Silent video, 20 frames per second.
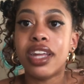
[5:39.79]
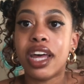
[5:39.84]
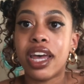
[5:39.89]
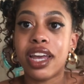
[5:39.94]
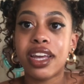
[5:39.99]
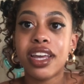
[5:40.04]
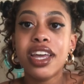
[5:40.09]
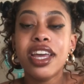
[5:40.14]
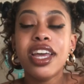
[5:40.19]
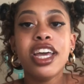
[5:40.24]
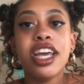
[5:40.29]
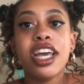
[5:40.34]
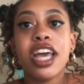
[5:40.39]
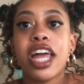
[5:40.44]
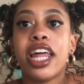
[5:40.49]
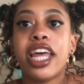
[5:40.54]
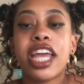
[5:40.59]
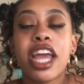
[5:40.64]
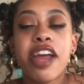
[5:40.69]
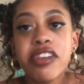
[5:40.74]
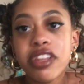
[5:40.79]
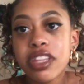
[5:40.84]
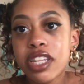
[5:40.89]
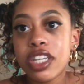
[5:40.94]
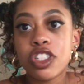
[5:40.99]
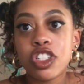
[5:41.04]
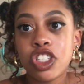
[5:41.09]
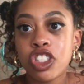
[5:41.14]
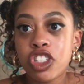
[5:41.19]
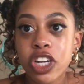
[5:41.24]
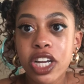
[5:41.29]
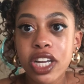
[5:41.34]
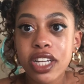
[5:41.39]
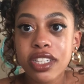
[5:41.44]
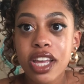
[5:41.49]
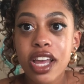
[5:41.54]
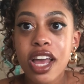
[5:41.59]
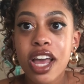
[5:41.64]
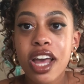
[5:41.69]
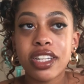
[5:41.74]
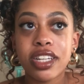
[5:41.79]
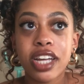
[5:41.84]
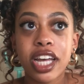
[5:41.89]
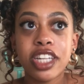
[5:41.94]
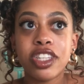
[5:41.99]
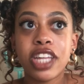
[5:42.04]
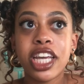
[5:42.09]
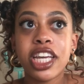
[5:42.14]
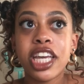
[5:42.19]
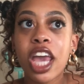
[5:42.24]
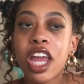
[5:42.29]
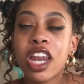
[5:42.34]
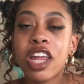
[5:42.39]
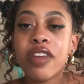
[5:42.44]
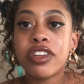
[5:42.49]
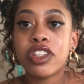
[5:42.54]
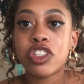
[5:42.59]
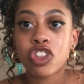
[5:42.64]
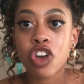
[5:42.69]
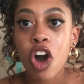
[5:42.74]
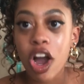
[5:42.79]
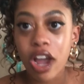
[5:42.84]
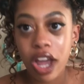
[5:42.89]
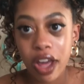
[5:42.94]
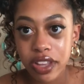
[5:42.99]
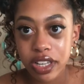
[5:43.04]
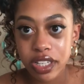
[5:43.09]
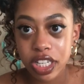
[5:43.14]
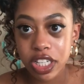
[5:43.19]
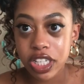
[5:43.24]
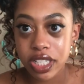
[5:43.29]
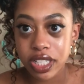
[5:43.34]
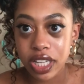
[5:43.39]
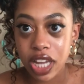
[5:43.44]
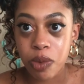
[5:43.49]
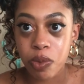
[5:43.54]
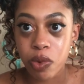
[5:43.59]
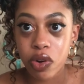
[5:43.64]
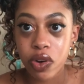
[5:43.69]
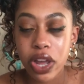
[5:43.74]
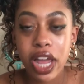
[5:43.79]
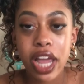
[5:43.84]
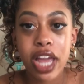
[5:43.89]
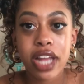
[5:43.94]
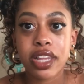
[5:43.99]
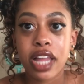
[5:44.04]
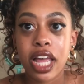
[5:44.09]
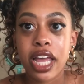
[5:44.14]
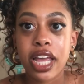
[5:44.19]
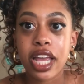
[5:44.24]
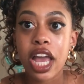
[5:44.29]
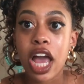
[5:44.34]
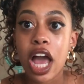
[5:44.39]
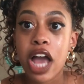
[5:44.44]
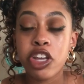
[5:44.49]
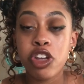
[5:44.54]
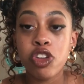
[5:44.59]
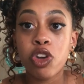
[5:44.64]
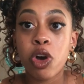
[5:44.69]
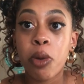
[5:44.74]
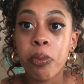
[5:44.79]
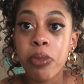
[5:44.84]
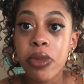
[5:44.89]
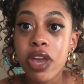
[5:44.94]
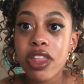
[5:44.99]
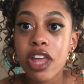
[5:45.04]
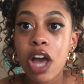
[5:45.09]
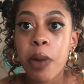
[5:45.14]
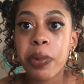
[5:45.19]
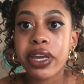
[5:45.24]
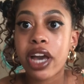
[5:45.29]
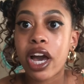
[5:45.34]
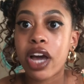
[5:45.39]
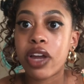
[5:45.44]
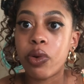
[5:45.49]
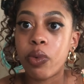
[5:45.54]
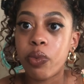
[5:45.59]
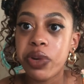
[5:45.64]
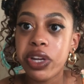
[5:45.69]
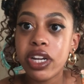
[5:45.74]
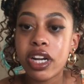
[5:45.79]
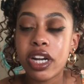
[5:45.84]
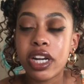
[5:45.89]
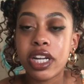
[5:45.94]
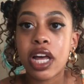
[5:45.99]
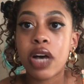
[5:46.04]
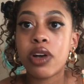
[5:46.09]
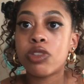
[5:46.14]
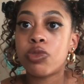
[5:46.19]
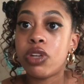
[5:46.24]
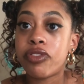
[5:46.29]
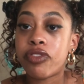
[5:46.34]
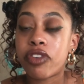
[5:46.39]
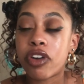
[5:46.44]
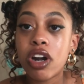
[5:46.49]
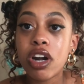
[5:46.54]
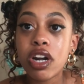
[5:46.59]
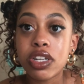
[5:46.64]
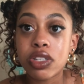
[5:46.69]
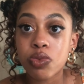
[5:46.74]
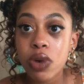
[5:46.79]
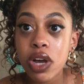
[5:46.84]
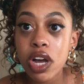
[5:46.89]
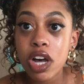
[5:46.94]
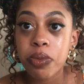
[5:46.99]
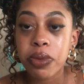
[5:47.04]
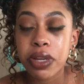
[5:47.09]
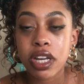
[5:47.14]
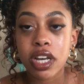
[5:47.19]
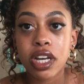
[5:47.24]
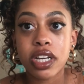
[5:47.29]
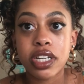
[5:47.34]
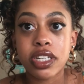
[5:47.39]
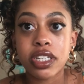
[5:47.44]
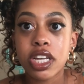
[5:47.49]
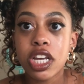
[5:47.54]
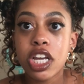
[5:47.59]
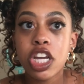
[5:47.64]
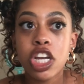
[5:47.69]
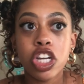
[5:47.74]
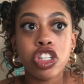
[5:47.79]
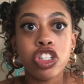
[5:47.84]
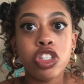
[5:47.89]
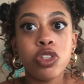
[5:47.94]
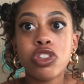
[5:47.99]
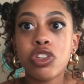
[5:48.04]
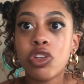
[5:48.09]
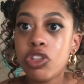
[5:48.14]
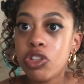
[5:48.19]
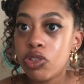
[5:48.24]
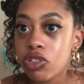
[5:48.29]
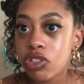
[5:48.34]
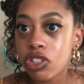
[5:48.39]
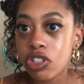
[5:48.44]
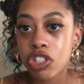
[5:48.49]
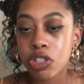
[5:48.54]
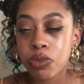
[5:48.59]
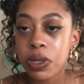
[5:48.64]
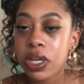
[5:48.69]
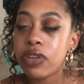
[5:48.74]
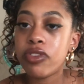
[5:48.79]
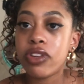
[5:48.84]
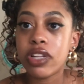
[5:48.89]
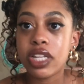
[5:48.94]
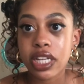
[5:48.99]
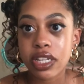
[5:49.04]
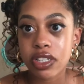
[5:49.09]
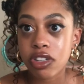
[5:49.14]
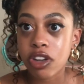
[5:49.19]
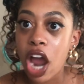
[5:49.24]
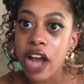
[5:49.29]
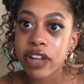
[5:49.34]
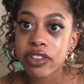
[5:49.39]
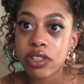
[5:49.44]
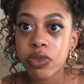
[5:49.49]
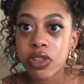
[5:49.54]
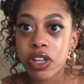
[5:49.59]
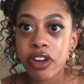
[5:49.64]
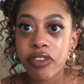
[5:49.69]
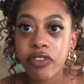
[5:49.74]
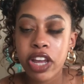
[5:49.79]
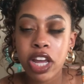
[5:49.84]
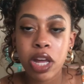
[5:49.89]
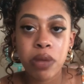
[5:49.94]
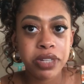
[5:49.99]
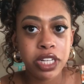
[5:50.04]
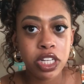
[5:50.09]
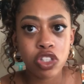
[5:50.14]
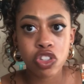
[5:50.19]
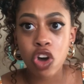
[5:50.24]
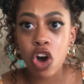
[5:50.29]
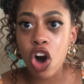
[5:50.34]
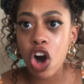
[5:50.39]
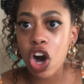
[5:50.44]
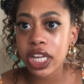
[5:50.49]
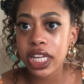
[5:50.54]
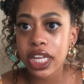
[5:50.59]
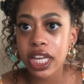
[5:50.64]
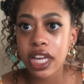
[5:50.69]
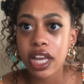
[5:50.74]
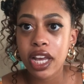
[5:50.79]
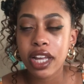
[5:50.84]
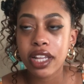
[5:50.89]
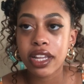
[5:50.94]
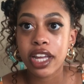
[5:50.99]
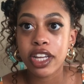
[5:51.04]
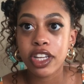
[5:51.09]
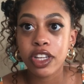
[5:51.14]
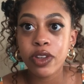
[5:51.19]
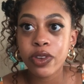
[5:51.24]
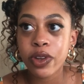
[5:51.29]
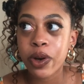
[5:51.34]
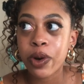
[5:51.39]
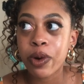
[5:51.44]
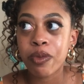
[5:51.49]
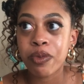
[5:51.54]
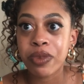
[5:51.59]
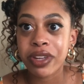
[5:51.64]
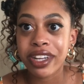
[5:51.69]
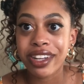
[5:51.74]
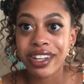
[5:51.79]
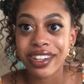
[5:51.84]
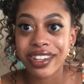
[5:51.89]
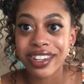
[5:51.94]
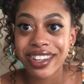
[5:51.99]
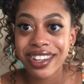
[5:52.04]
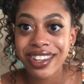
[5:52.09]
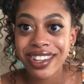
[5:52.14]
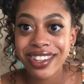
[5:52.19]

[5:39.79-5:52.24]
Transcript: like like everything's strict. Like they can't even talk at the dinner table. And like you know me, that'll be kind of weird. And that was weird for her as well because she was so used to just being really interactive with her family, talking, like you know, being